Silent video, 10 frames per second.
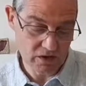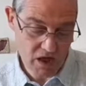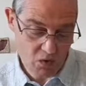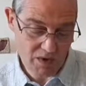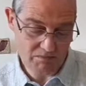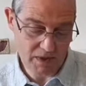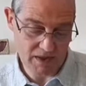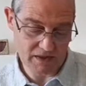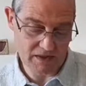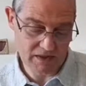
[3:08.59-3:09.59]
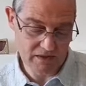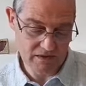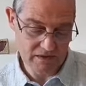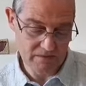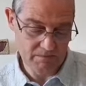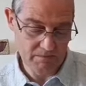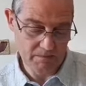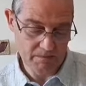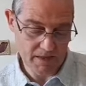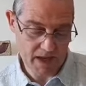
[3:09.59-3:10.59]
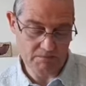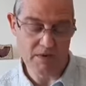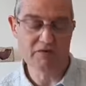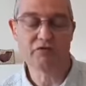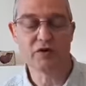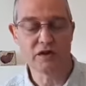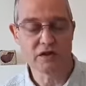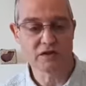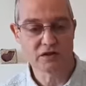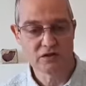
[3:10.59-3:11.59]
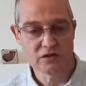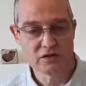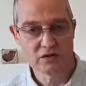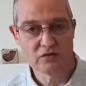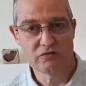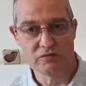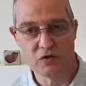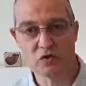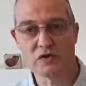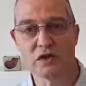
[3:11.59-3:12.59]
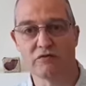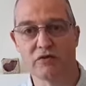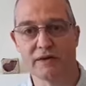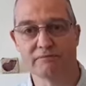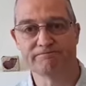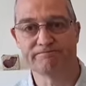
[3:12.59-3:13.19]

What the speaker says: Go in peace and be freed from your suffering."